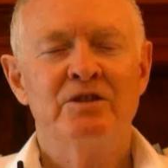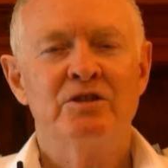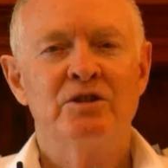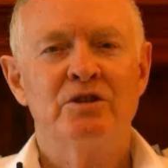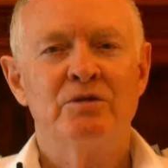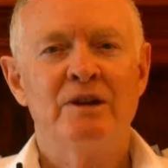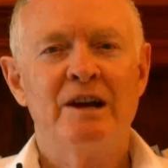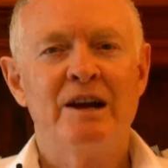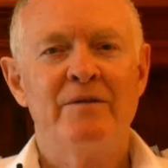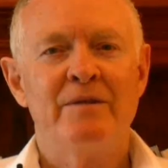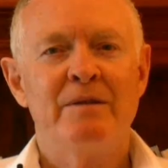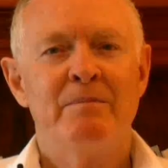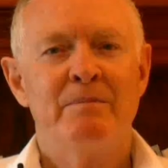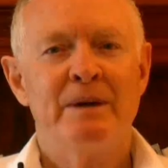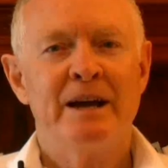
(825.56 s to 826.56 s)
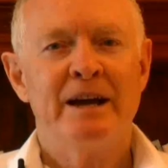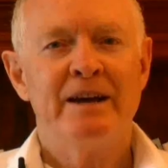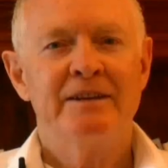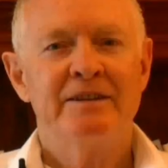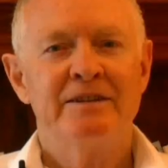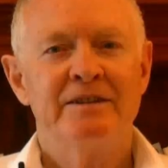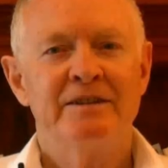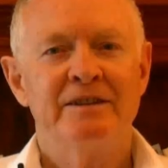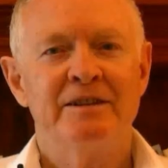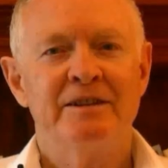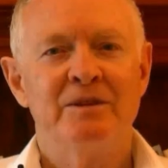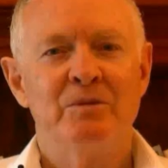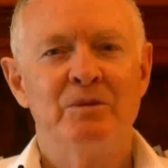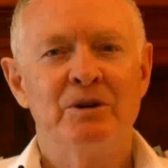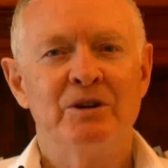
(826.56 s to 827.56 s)
to have impact
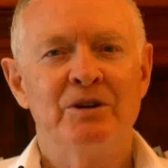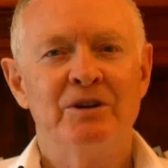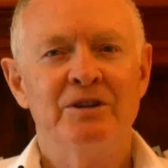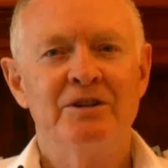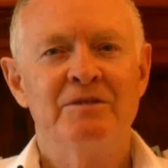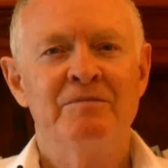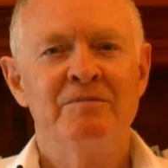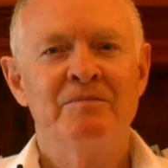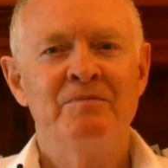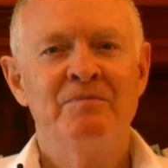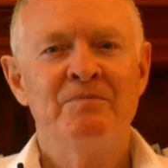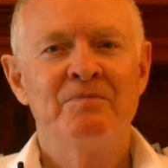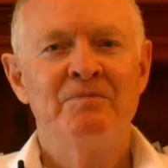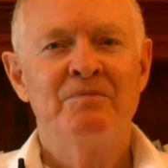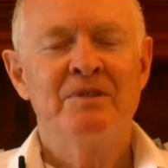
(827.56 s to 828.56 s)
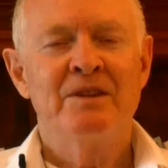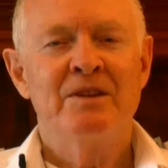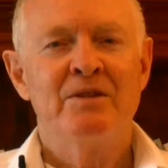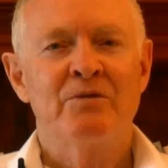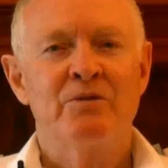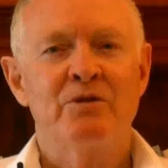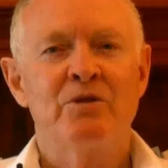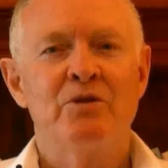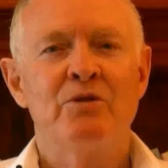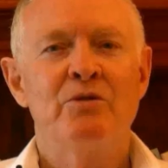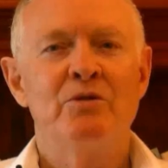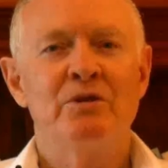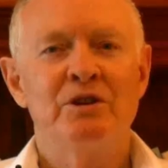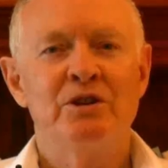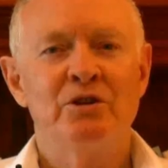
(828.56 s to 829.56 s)
in the world
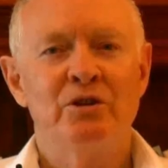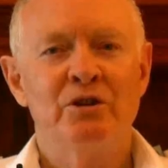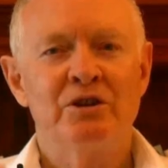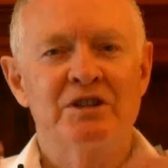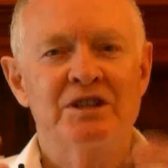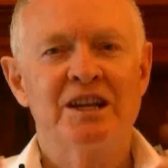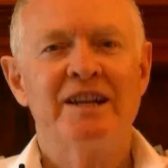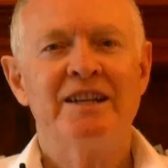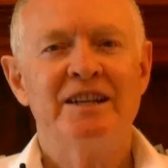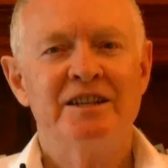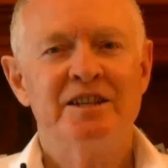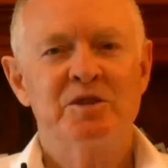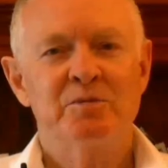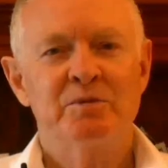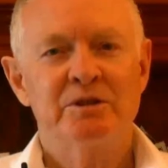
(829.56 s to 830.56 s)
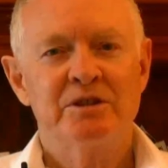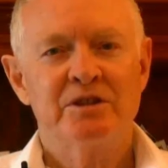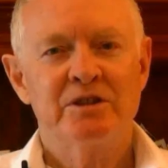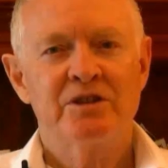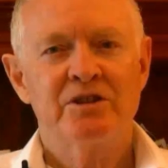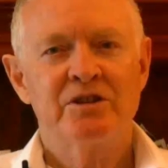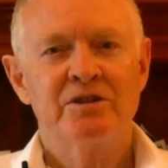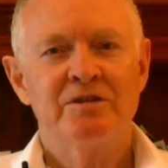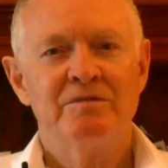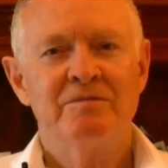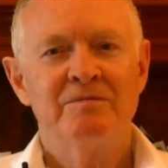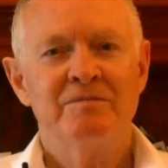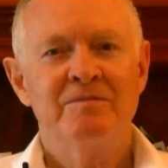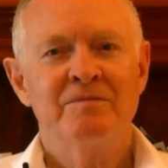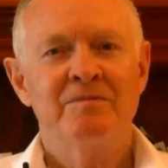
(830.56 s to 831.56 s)
through your sunny
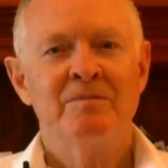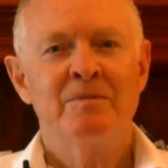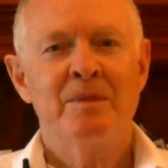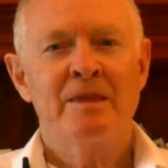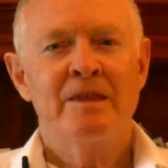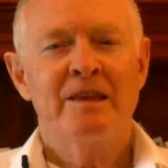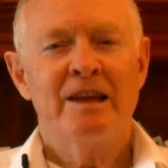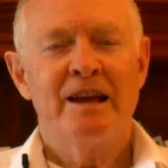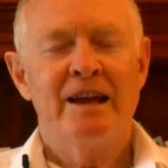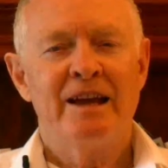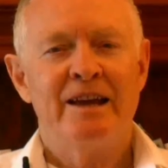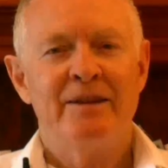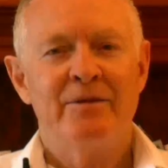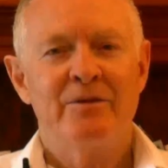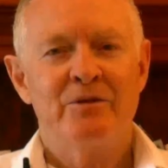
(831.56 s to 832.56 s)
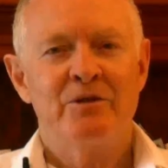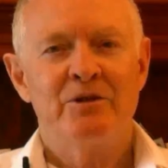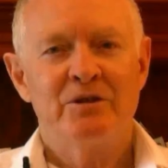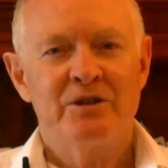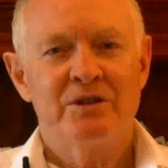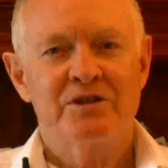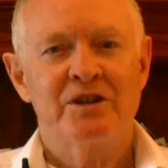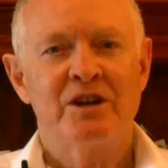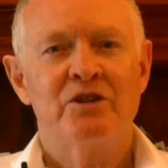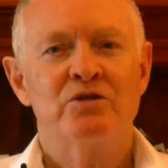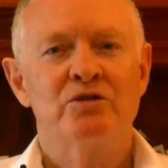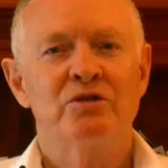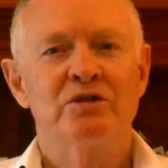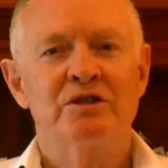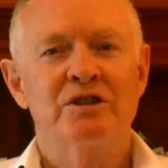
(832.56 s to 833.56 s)
disposition and through the
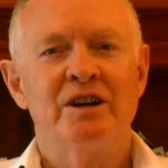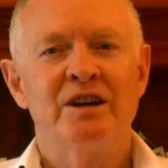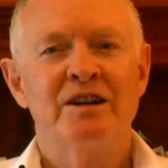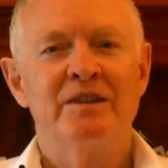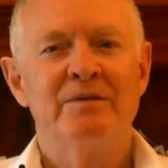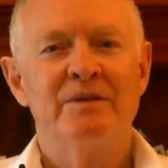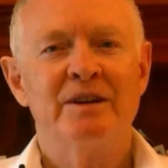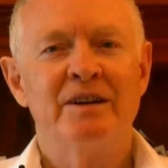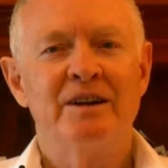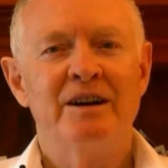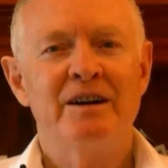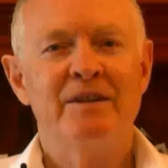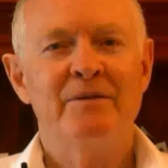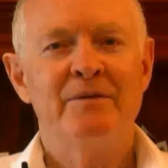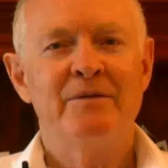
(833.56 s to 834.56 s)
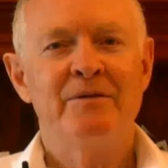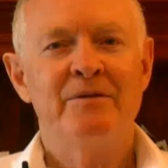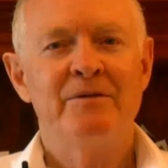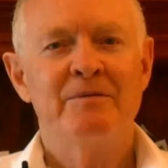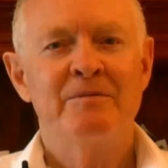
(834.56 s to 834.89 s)
social side of your life.